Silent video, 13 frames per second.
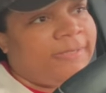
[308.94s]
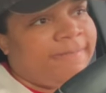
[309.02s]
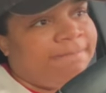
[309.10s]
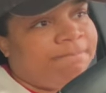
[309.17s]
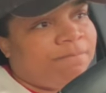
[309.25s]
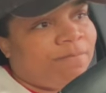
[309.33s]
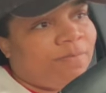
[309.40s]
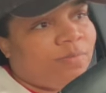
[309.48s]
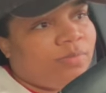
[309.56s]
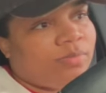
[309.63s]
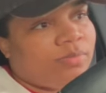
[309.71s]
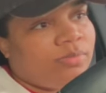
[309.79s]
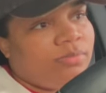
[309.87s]

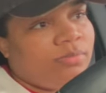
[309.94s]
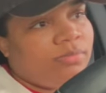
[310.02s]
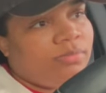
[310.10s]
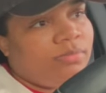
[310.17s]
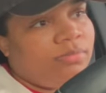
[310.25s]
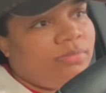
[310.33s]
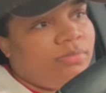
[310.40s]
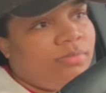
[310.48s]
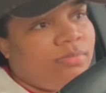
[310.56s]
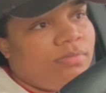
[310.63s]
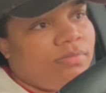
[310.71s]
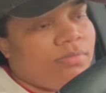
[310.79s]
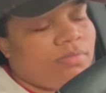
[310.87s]

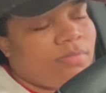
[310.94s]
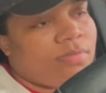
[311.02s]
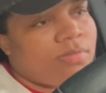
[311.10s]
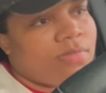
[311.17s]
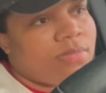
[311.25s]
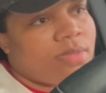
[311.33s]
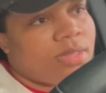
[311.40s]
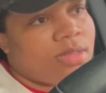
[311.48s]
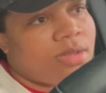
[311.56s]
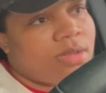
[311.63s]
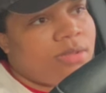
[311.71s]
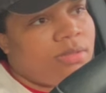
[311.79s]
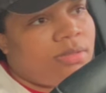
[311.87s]

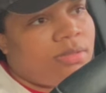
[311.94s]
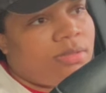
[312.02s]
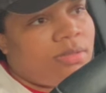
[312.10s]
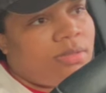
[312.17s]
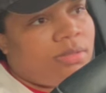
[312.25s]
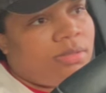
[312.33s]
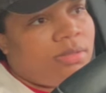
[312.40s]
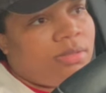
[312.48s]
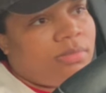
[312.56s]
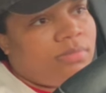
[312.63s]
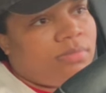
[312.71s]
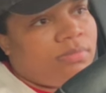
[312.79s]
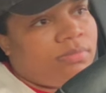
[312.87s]

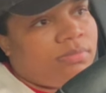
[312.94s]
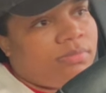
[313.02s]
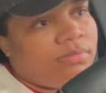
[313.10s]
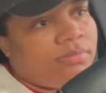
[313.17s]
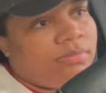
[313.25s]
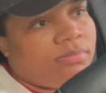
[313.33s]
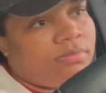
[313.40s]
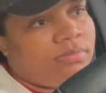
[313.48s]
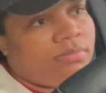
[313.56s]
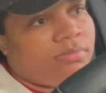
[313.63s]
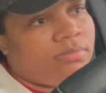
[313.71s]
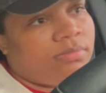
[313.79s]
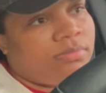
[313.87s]

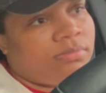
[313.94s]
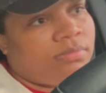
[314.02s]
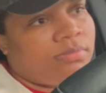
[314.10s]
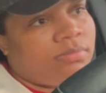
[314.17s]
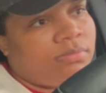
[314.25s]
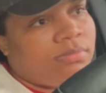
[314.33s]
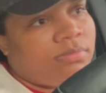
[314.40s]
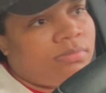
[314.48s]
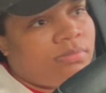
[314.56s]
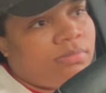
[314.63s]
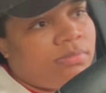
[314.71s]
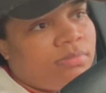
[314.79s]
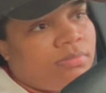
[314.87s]

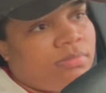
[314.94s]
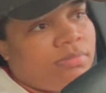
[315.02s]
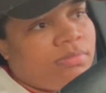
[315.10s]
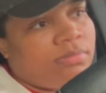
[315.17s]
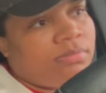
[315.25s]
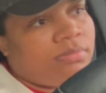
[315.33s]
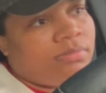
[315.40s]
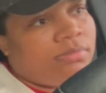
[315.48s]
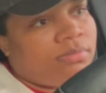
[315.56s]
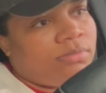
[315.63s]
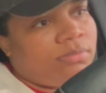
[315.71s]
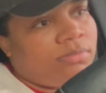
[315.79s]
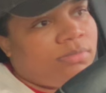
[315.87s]

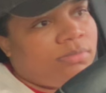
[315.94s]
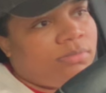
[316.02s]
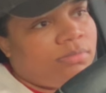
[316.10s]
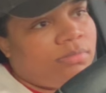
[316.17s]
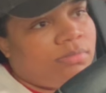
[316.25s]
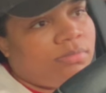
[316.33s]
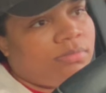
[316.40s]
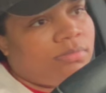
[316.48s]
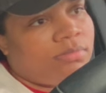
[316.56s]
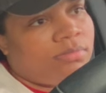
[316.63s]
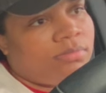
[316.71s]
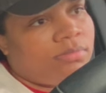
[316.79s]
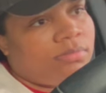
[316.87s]
(not speaking)